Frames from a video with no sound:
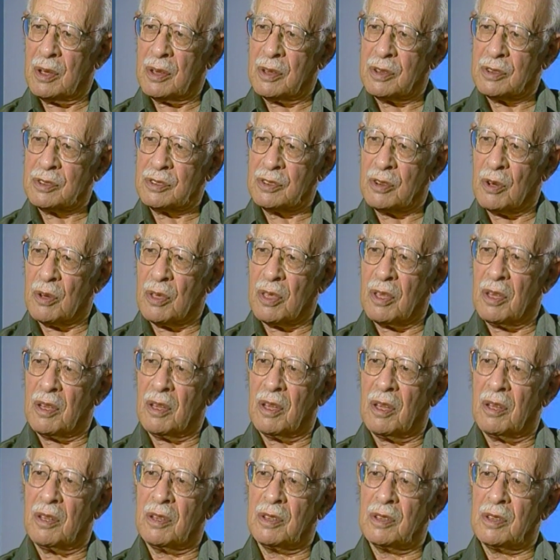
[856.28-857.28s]
So the,
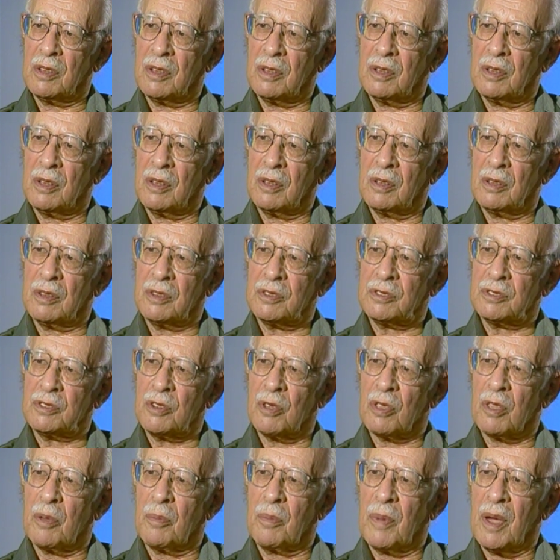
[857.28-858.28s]

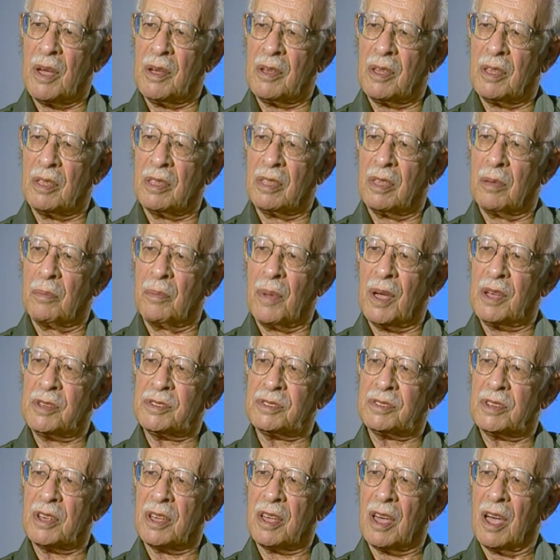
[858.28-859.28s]
so the, ba the
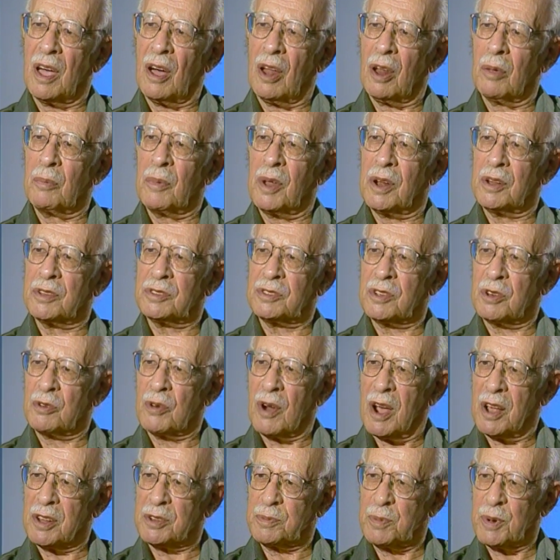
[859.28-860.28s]
basic element is the
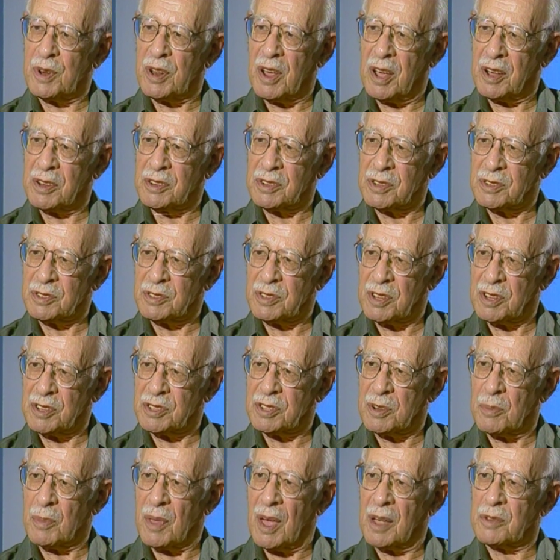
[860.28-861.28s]
transportation
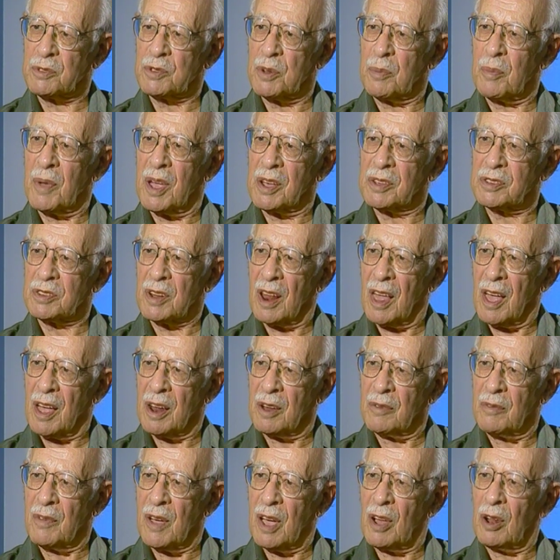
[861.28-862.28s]
system. That's what makes
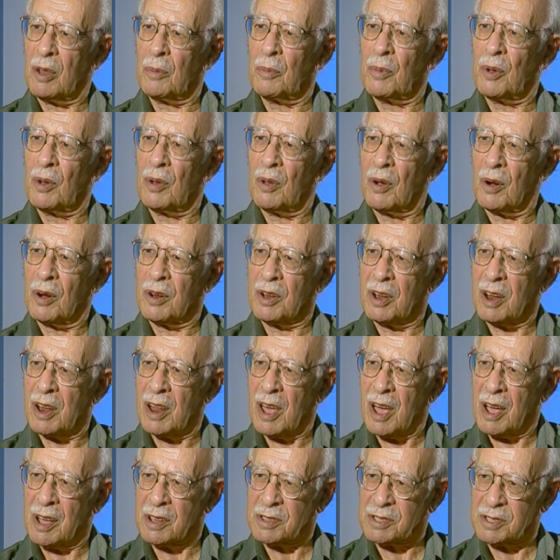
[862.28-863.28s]
land available or
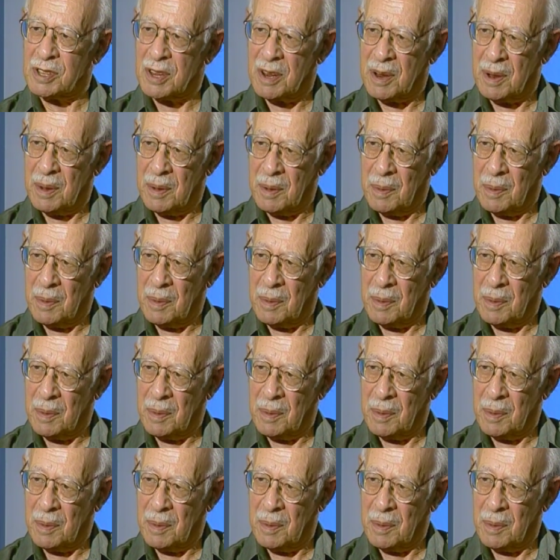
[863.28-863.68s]
denies it.